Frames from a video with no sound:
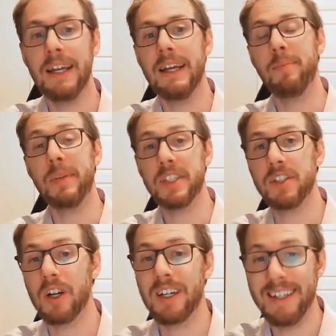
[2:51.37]

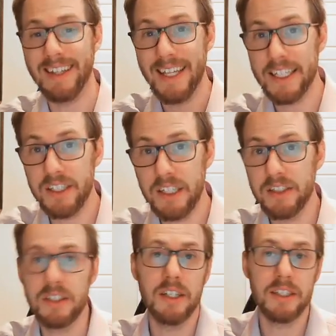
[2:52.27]
Mississauga listings
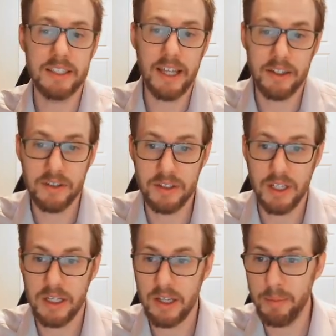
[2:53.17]
to sales
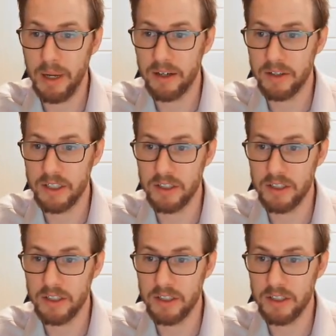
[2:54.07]
comparison.